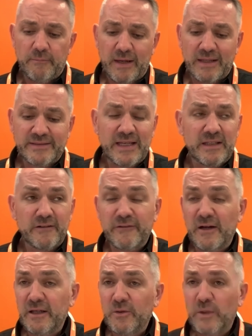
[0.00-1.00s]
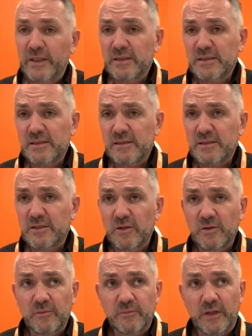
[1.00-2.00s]
Identify weaknesses.
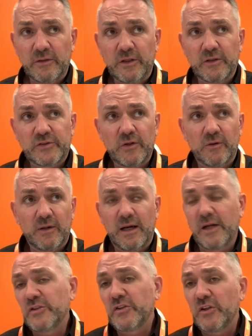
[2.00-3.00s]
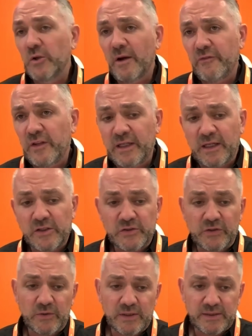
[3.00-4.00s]
So I used to do everything. I used to
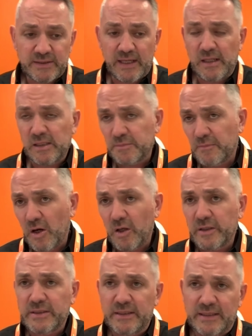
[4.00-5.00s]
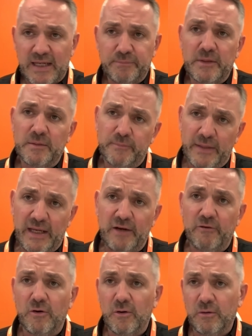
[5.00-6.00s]
do the sales, marketing, admin,
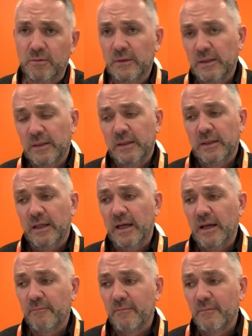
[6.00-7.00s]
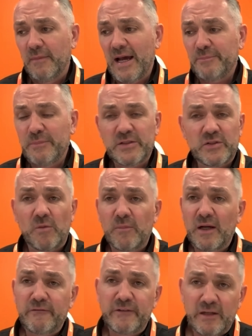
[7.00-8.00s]
payroll. Admin's not
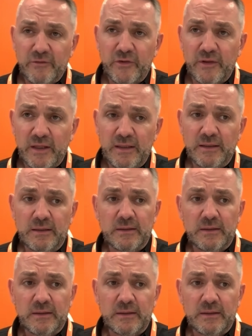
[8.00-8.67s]
my favorite thing.